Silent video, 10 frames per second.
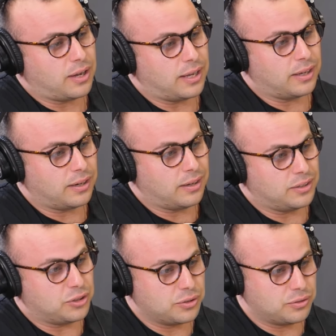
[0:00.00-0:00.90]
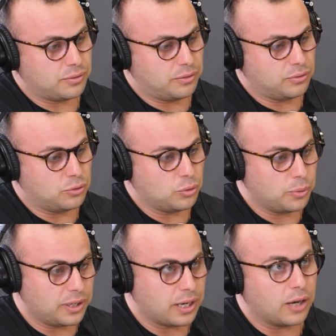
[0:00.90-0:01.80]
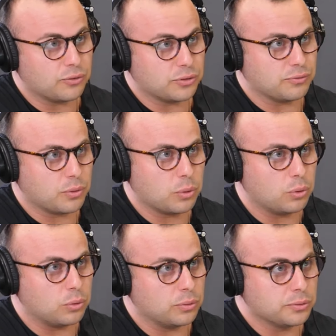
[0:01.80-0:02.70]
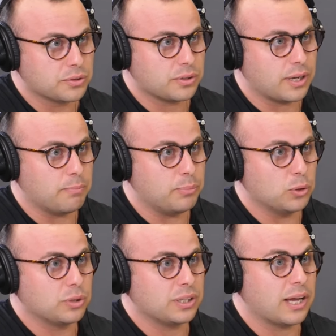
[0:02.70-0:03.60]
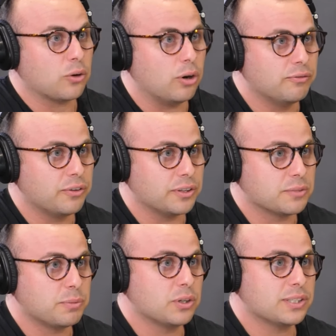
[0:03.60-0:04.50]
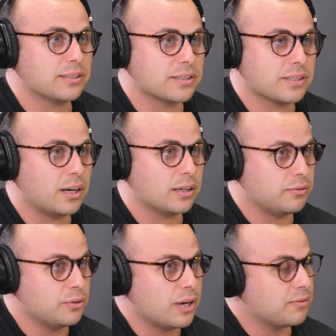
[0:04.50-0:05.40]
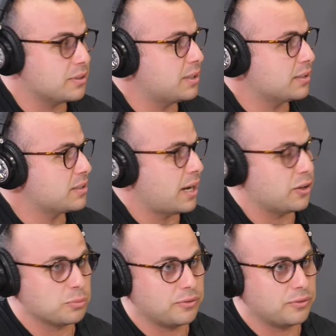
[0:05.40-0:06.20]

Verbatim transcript: again, it's just doing hundreds of calls and building that confidence, because at the start, if you haven't done sales